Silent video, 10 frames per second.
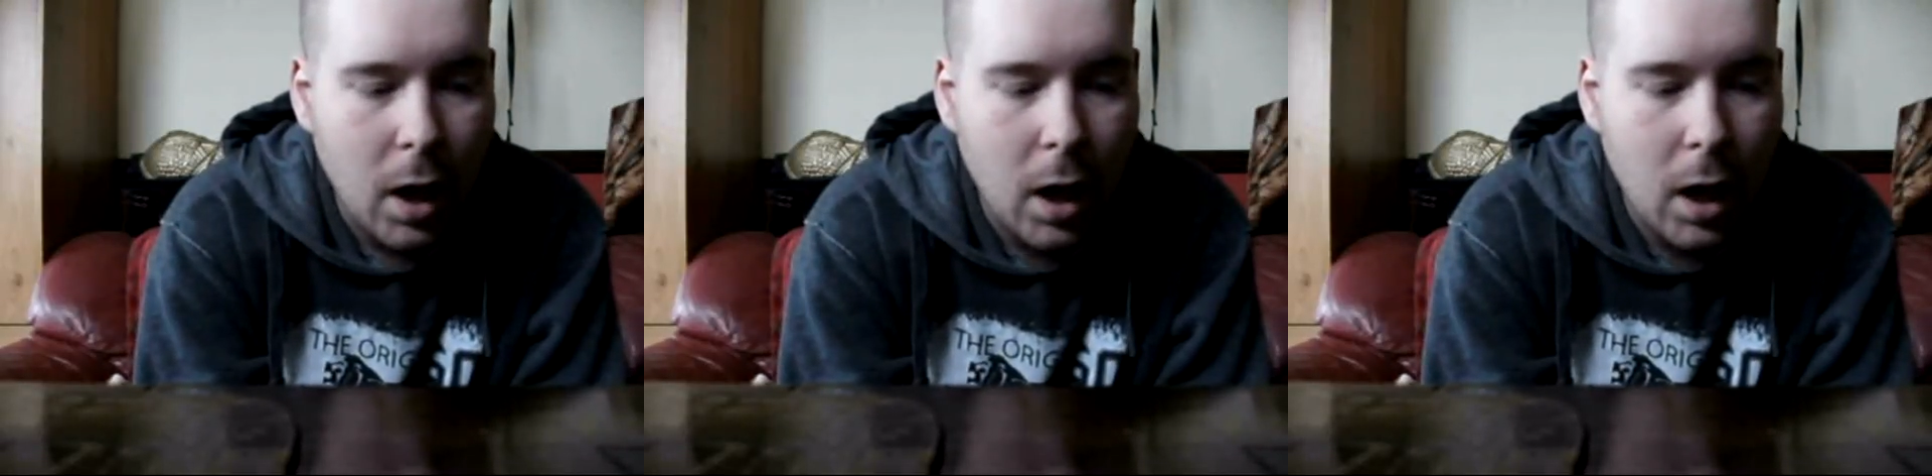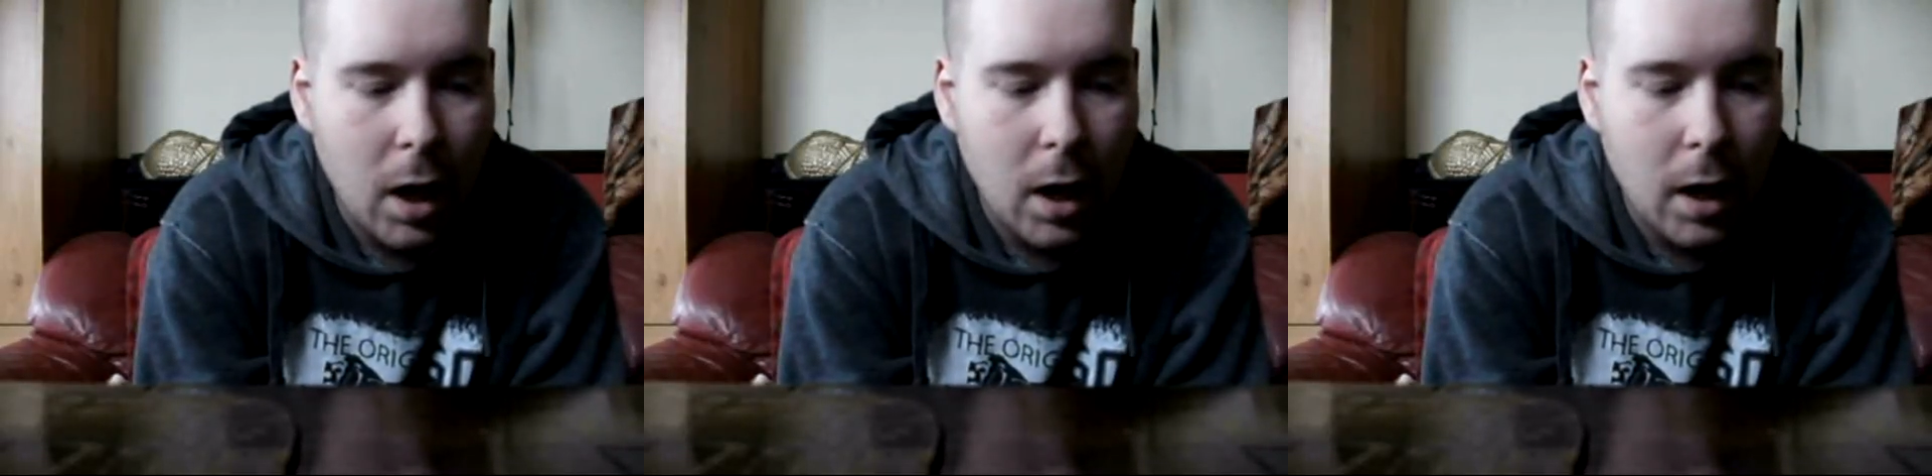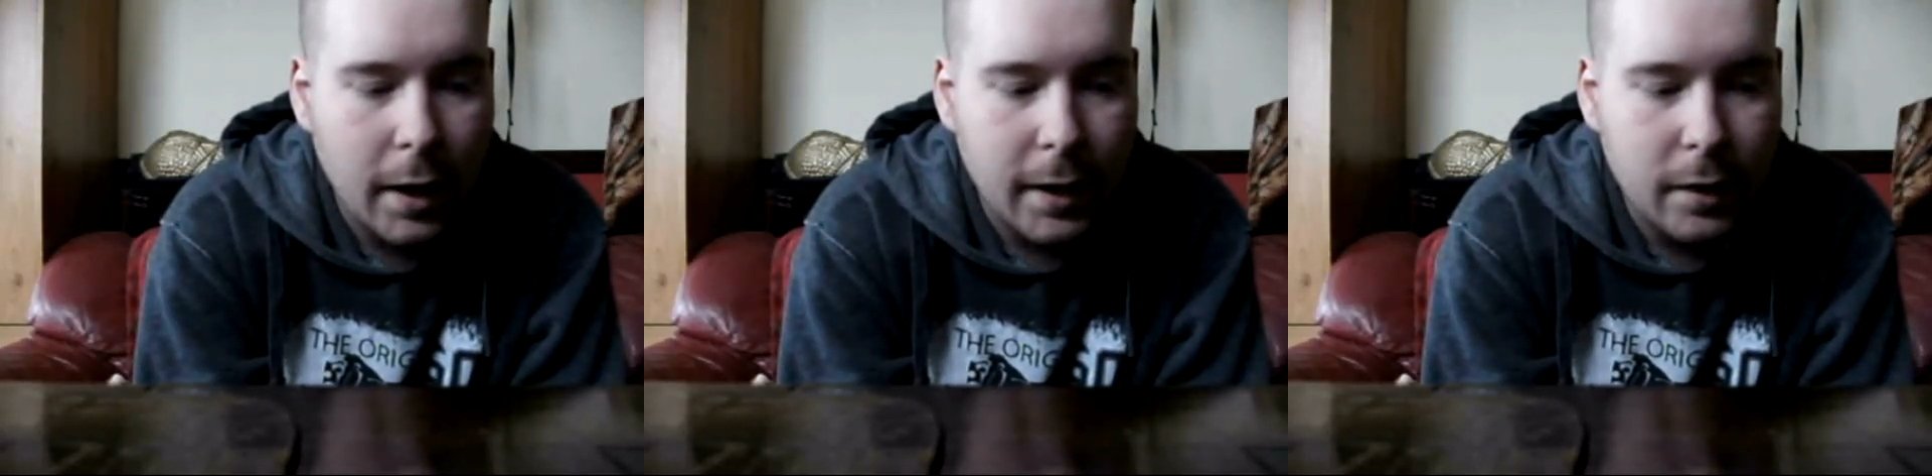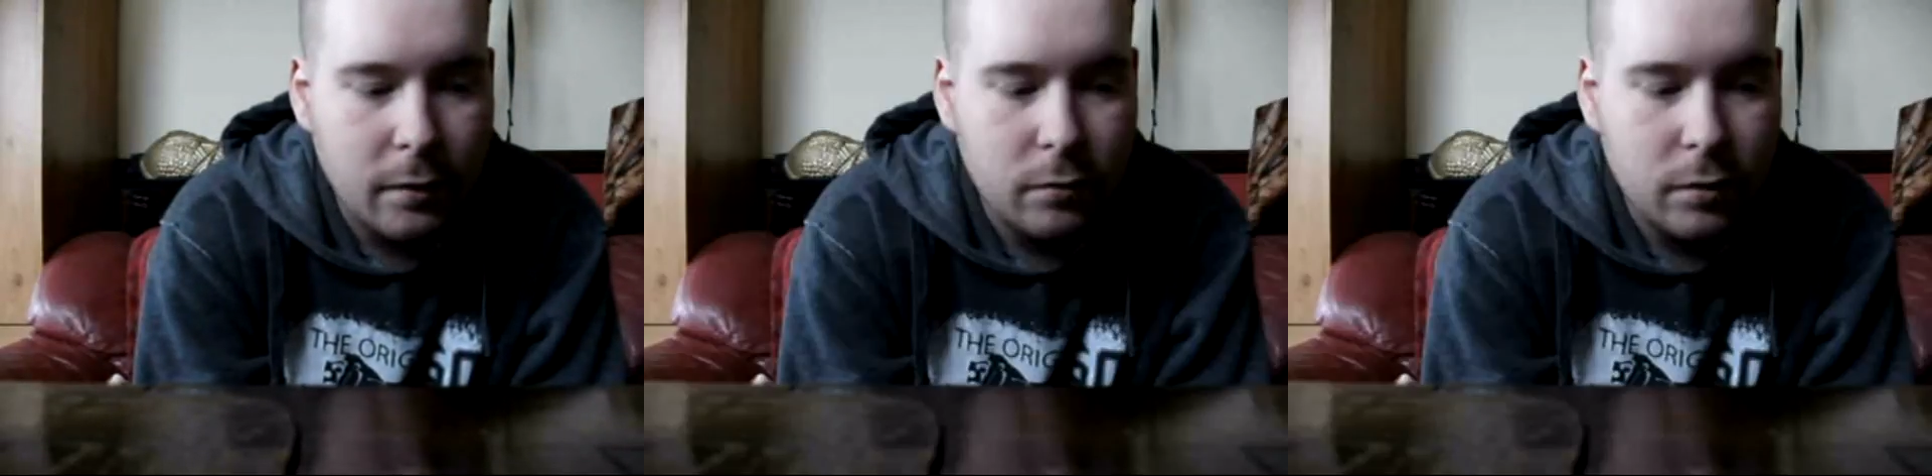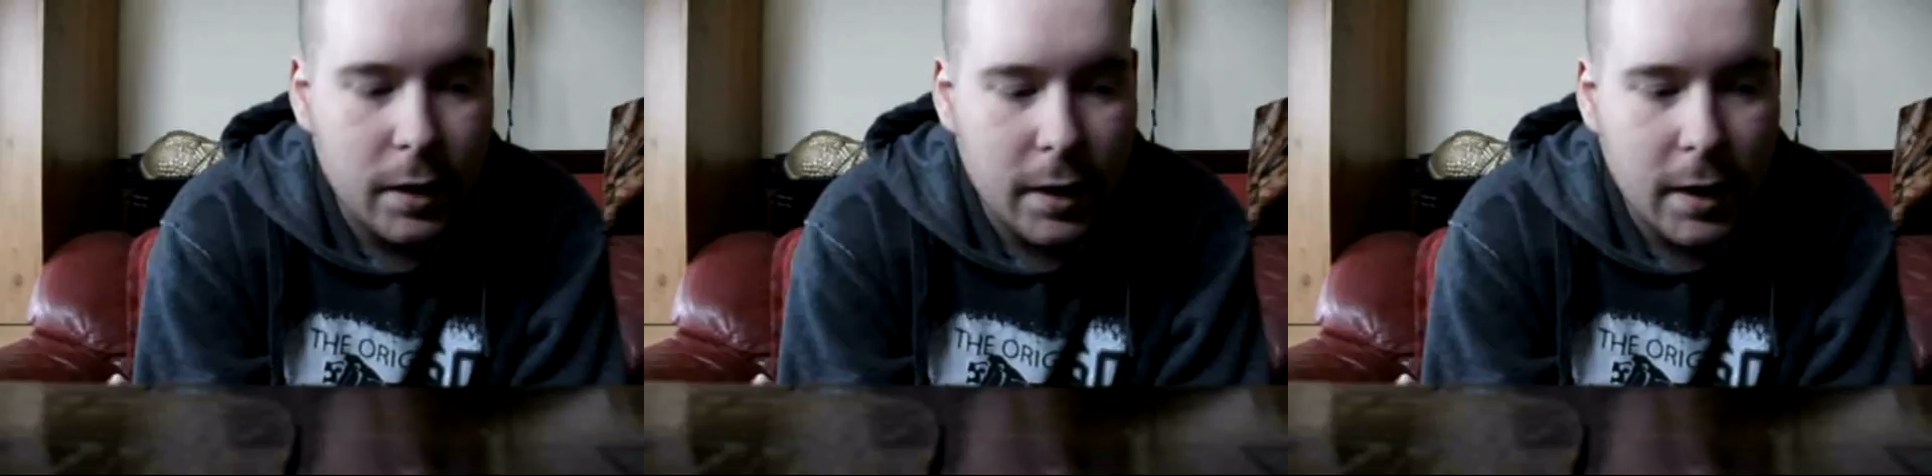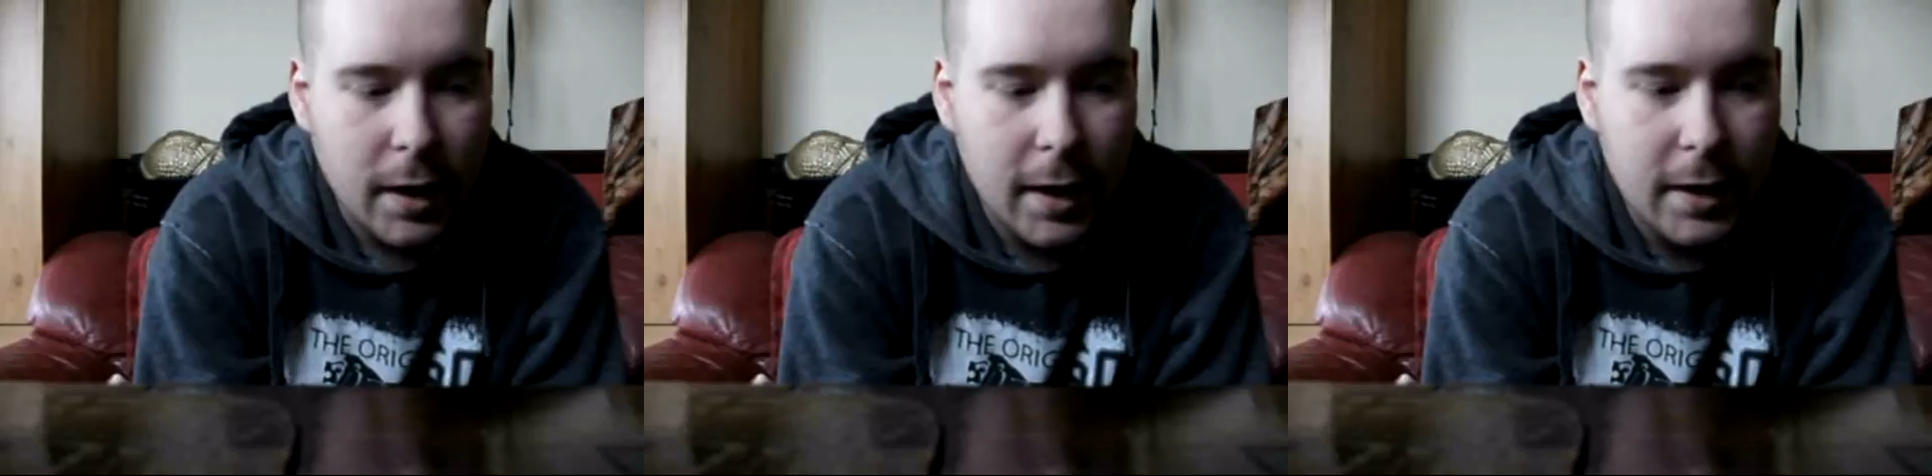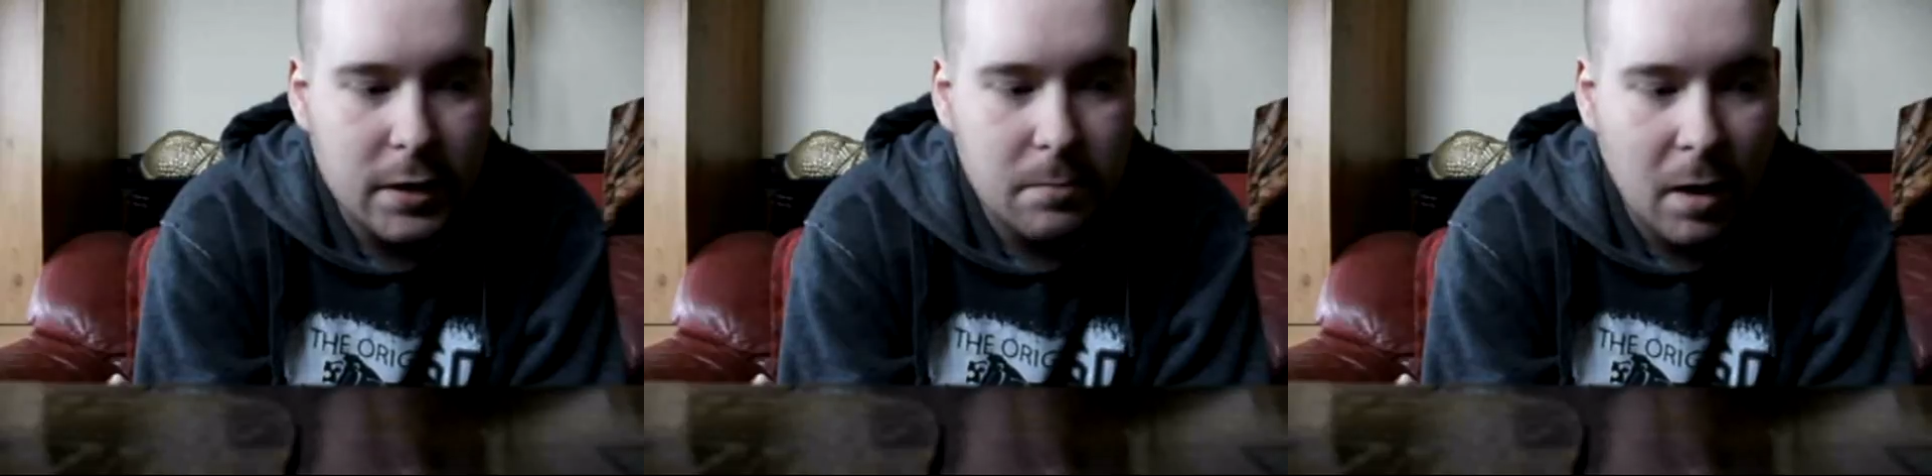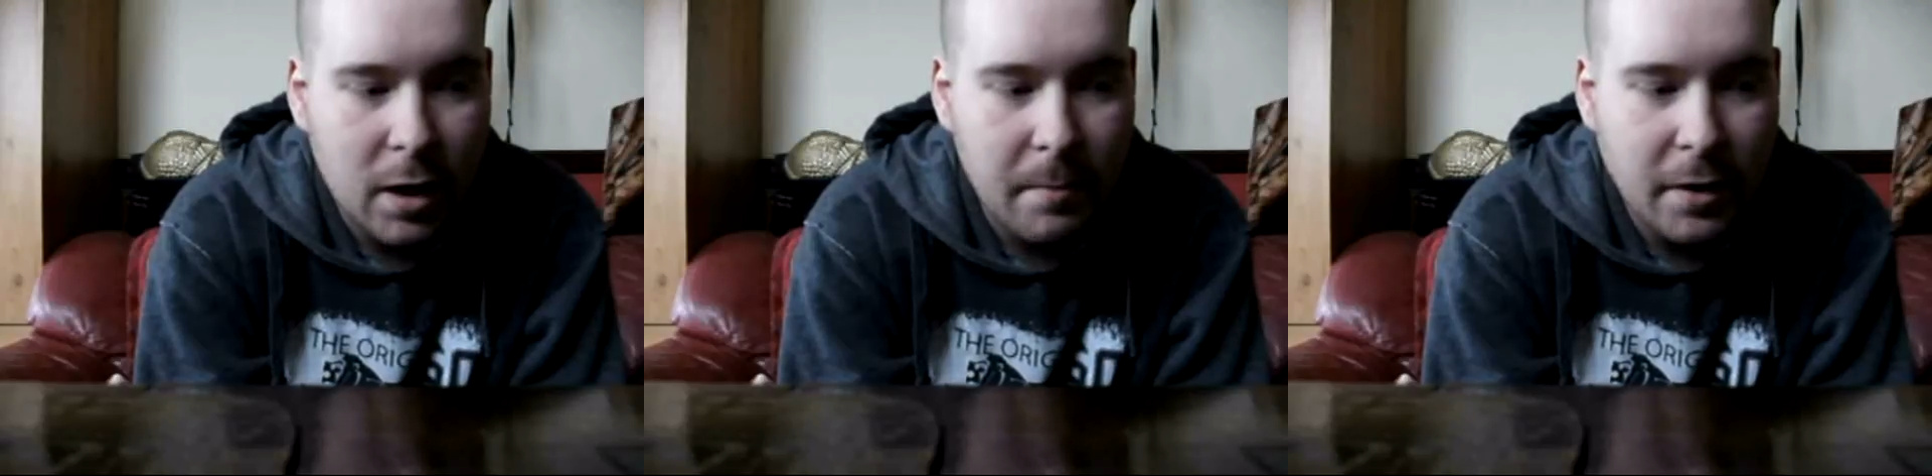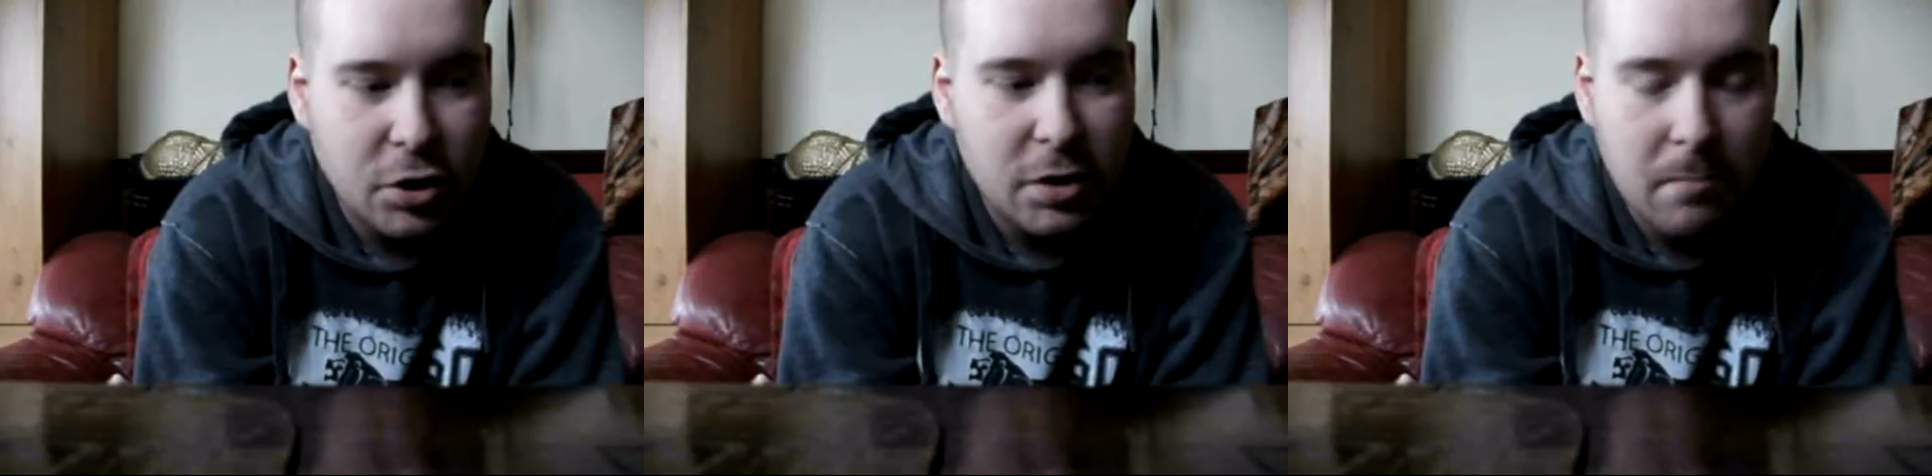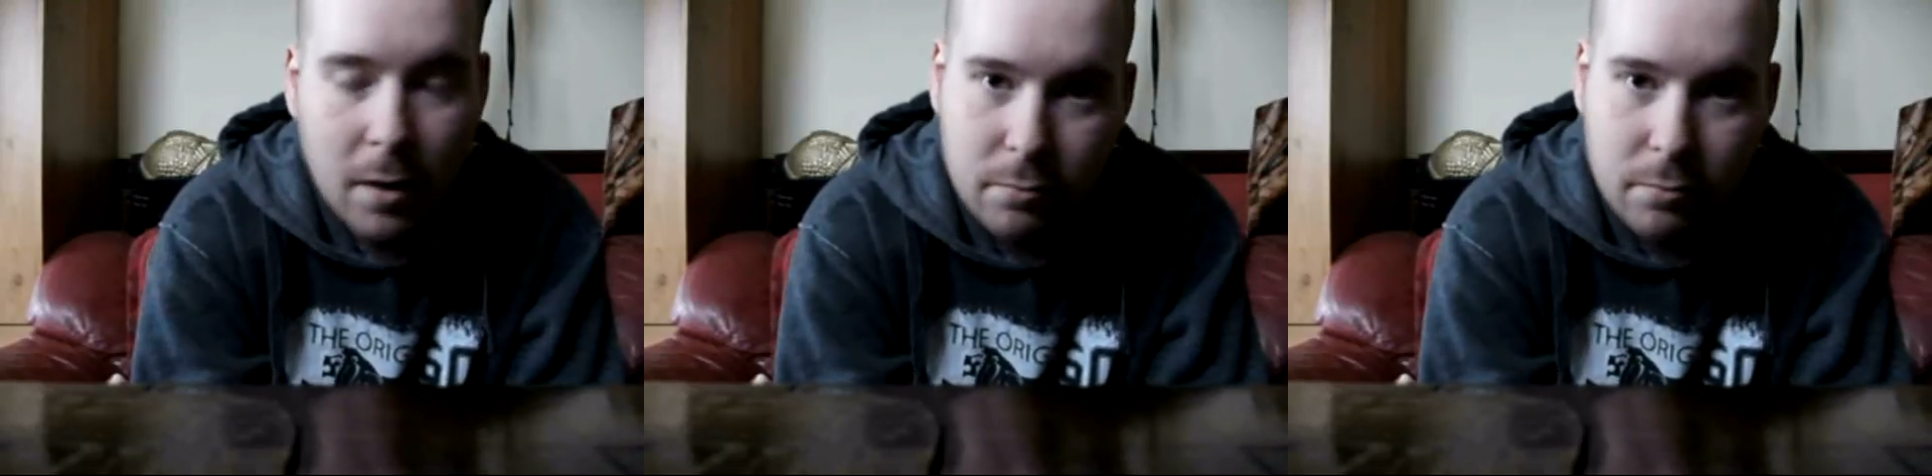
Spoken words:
My Comanches